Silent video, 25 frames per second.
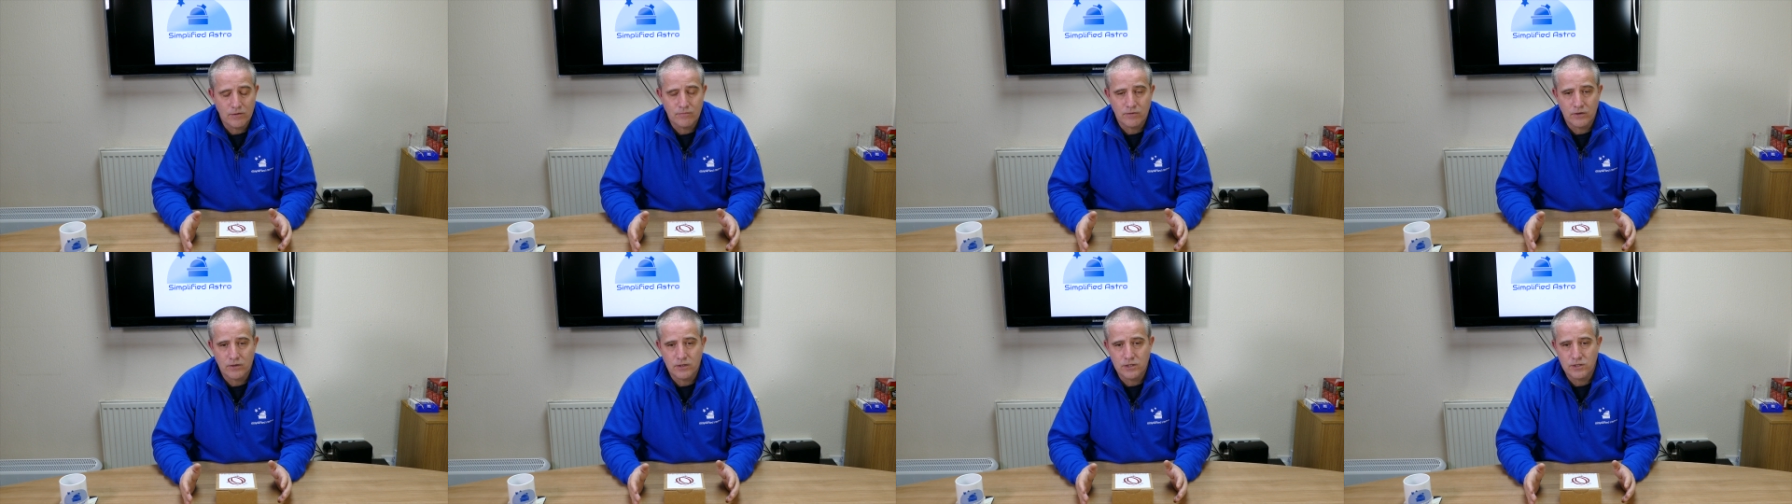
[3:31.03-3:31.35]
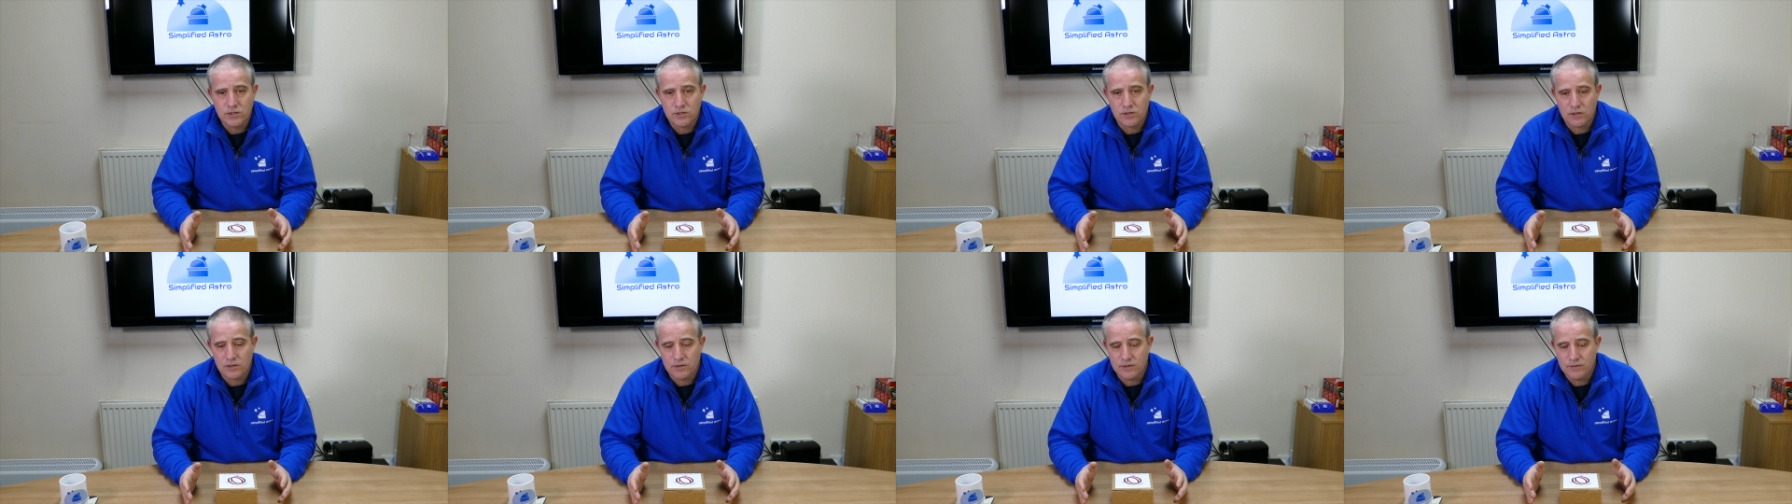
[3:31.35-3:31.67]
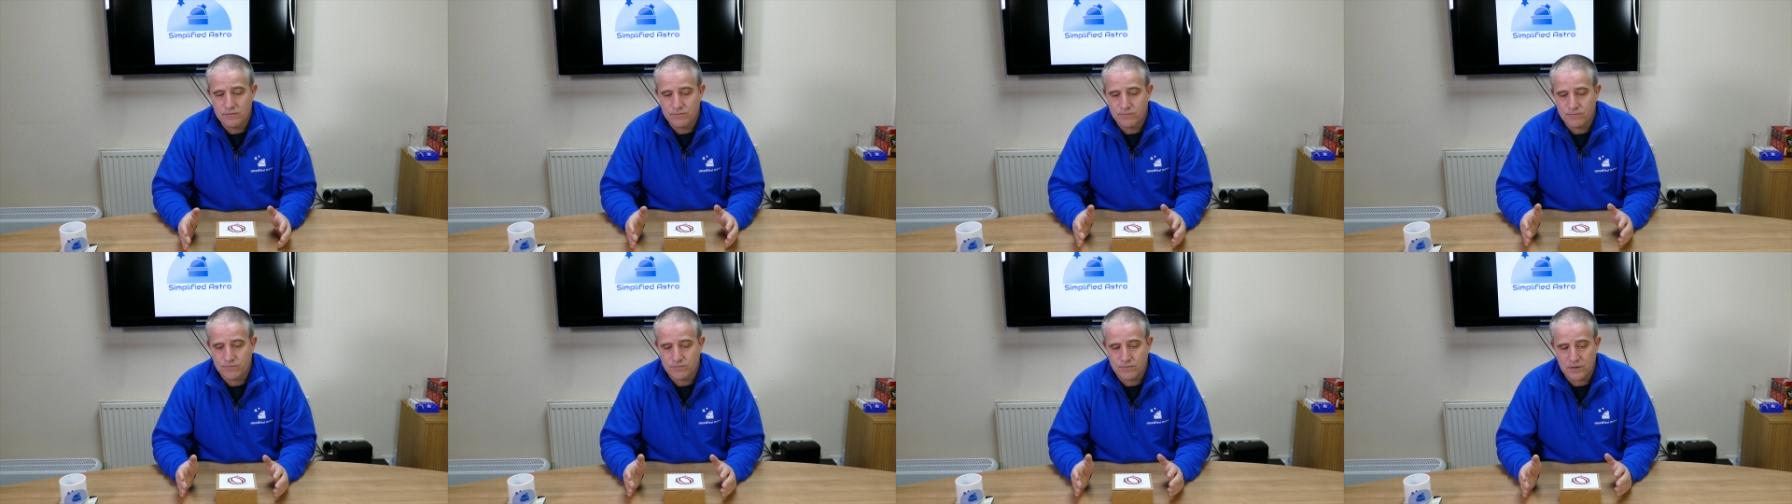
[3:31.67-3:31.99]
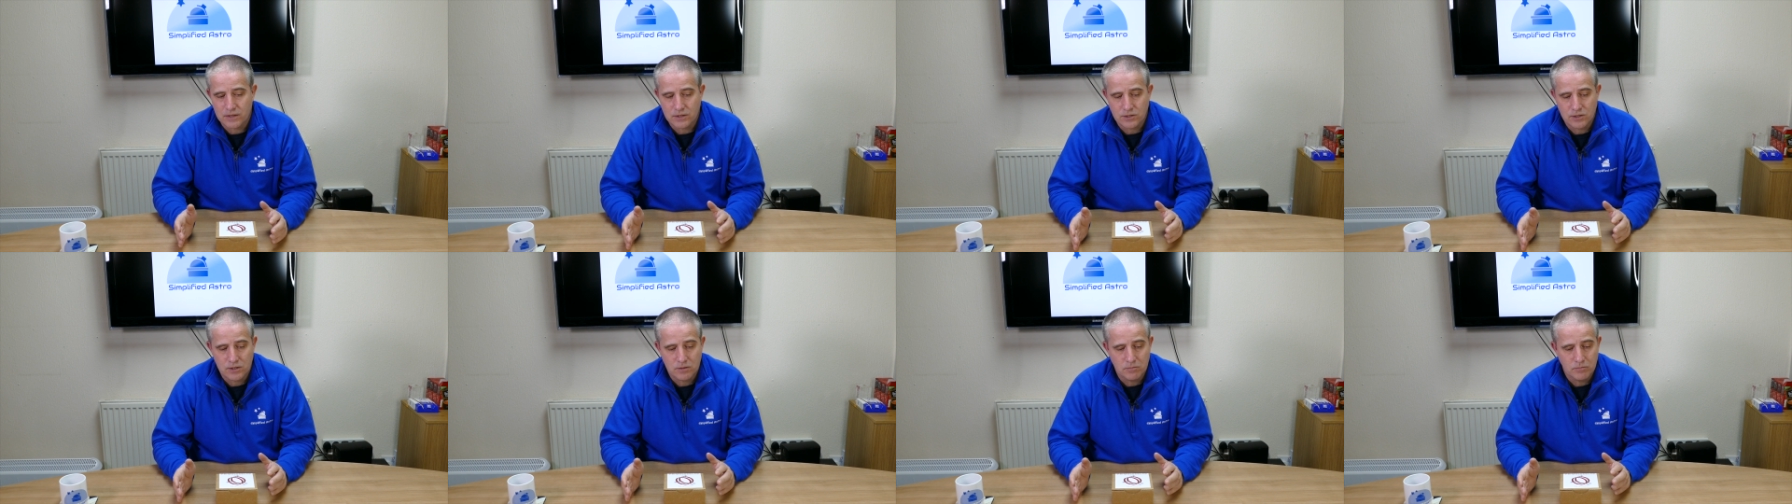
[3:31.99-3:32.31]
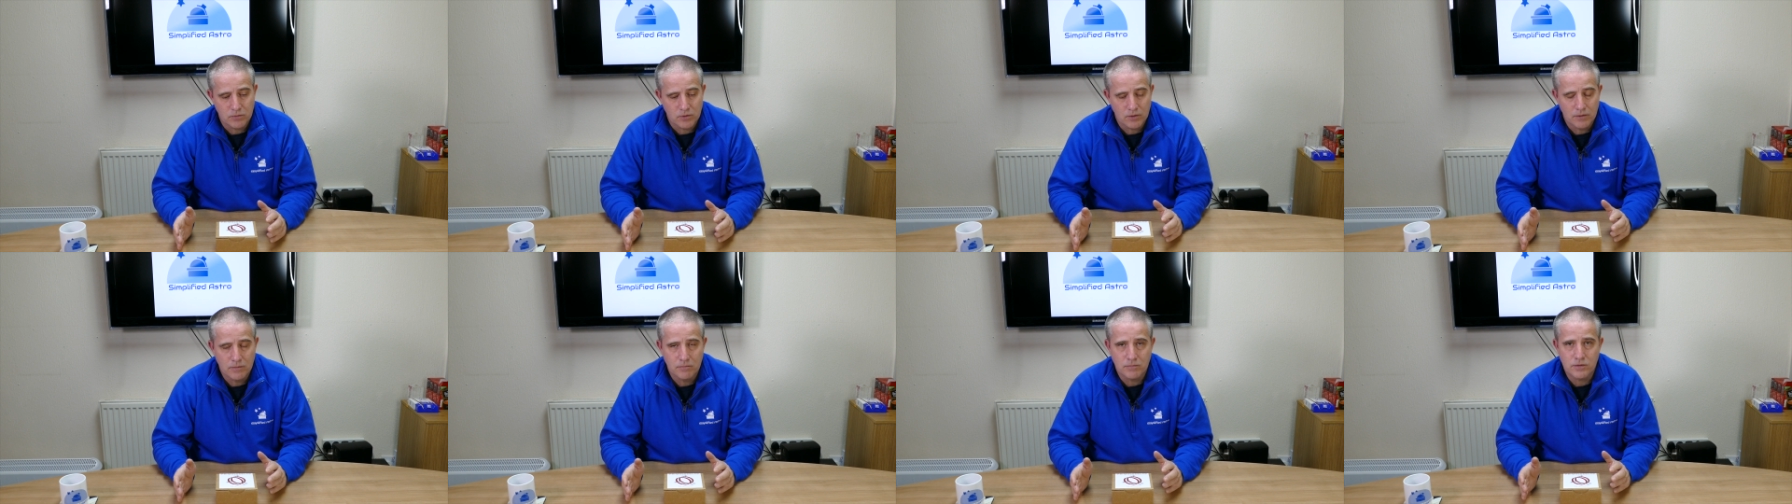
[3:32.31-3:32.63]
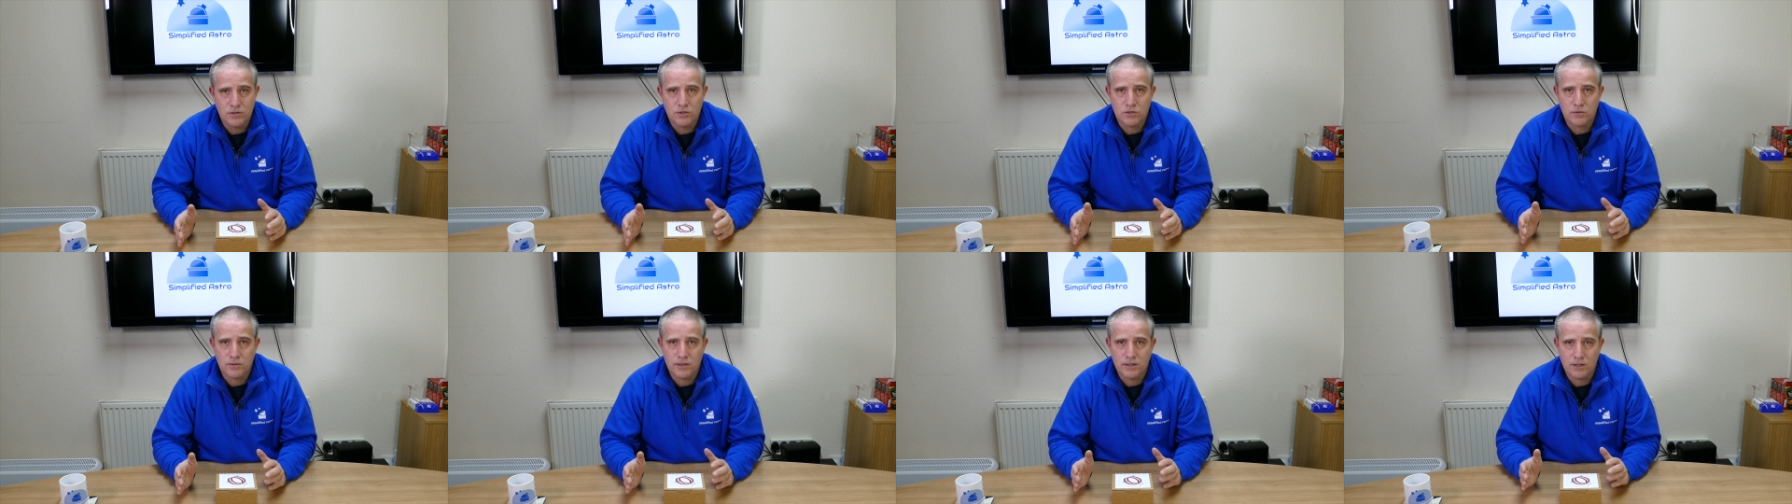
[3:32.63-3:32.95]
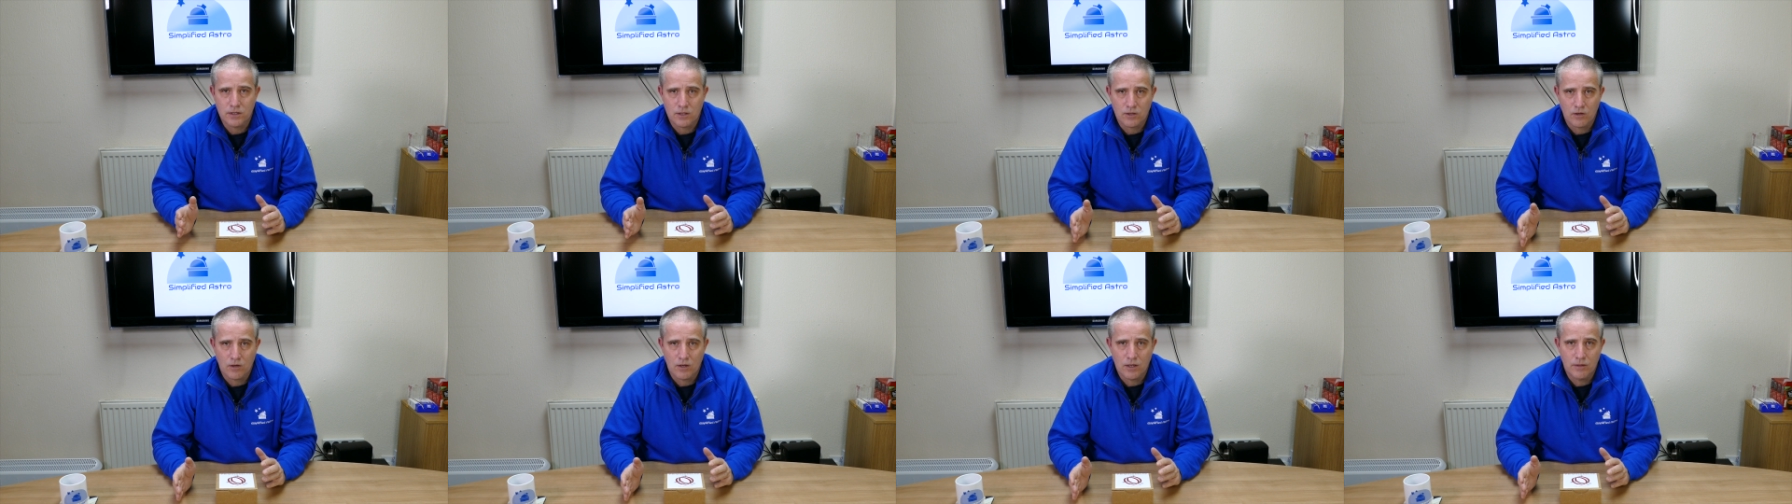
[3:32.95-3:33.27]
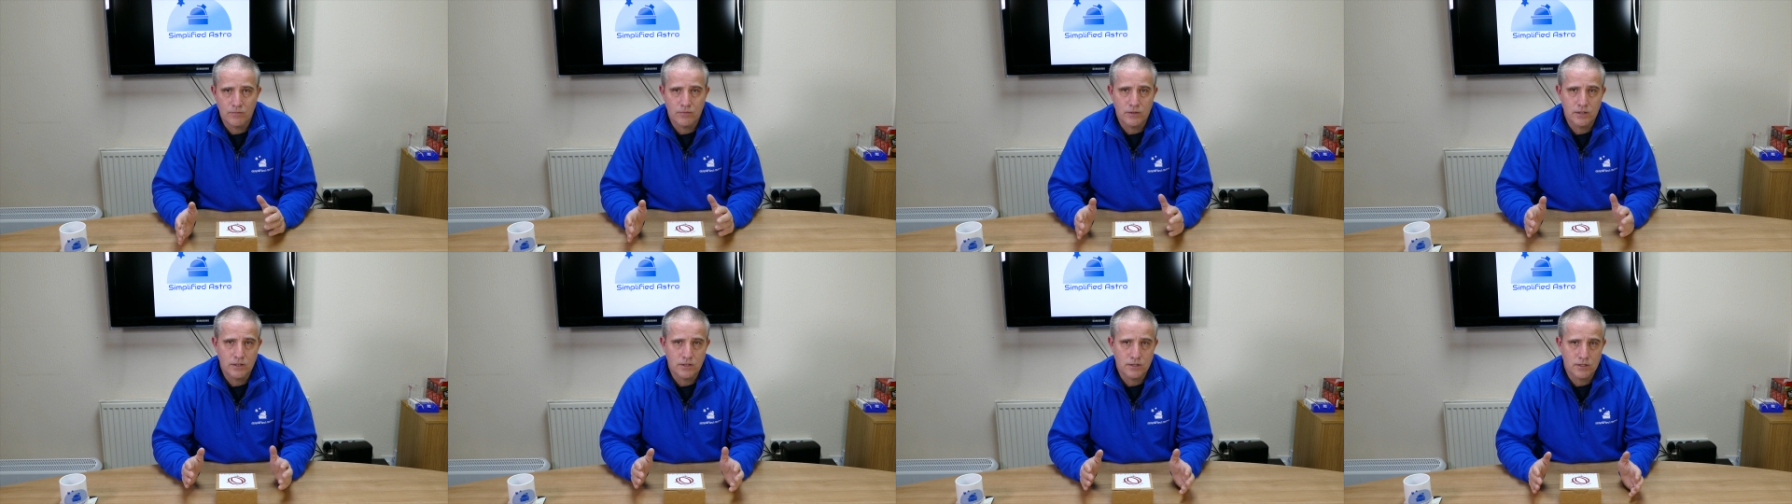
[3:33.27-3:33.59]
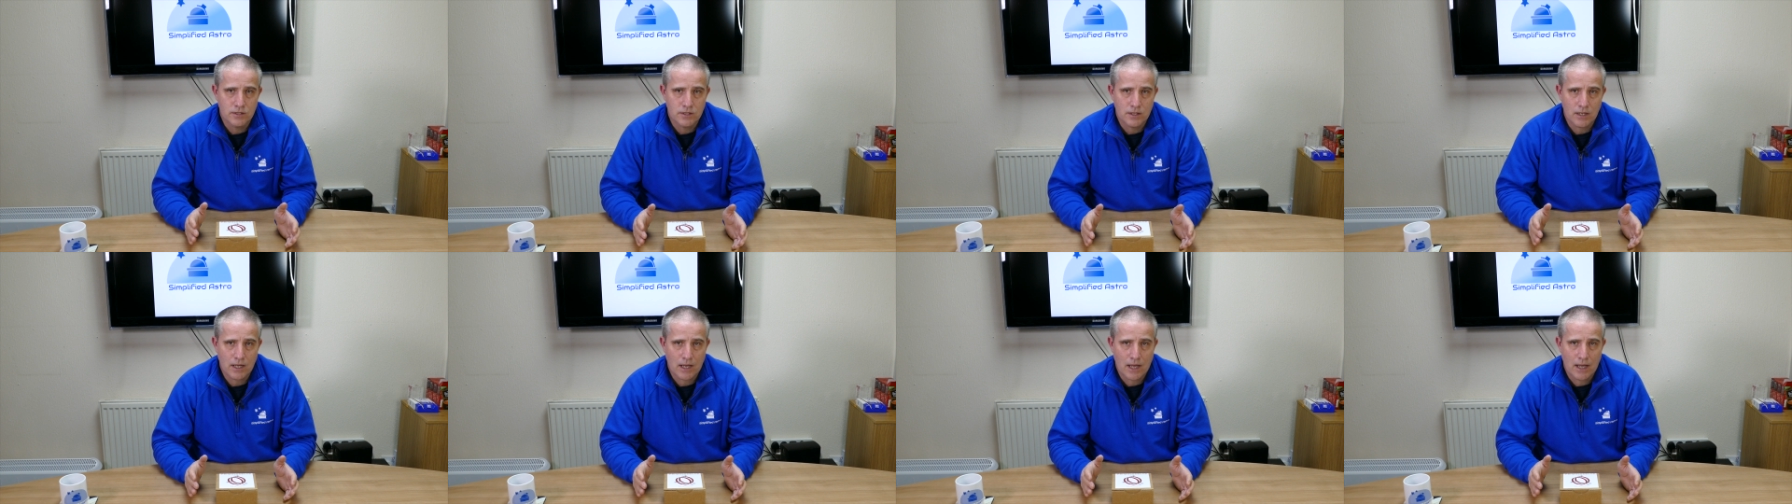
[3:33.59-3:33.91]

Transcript: very solid fixing point between the guide rings